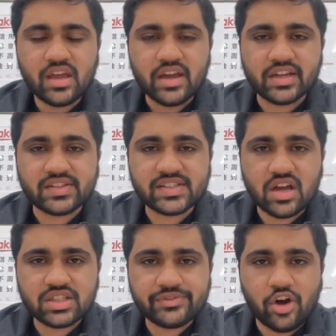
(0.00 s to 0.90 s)
it
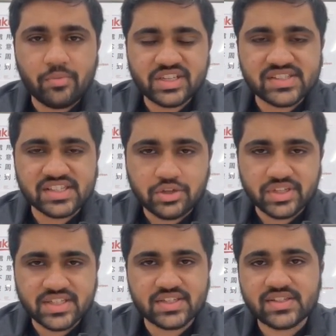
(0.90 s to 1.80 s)
starts forming
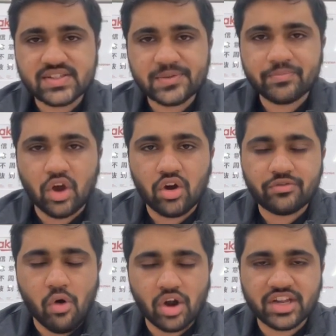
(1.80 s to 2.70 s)
sequences of
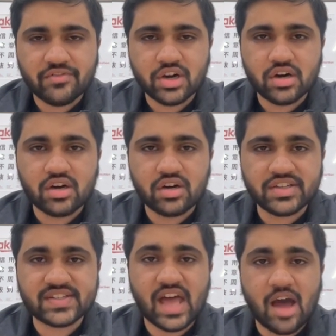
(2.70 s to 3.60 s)
whatever
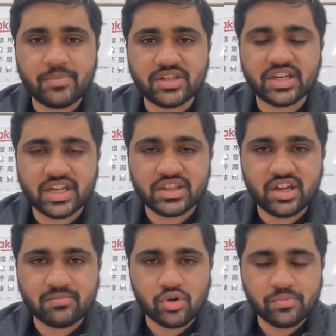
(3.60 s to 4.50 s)
is happening in
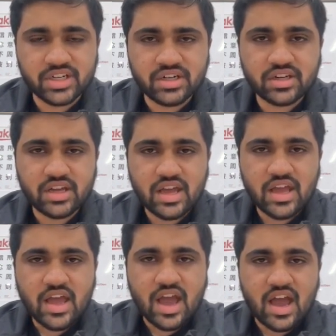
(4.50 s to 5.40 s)
that moment.
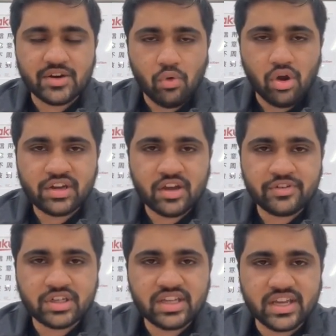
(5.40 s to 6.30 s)
And
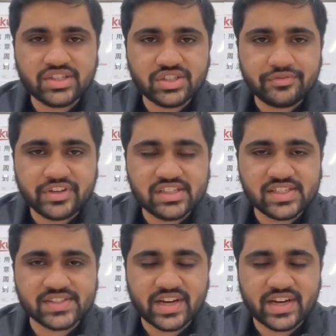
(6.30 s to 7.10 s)
whatever the engine feels is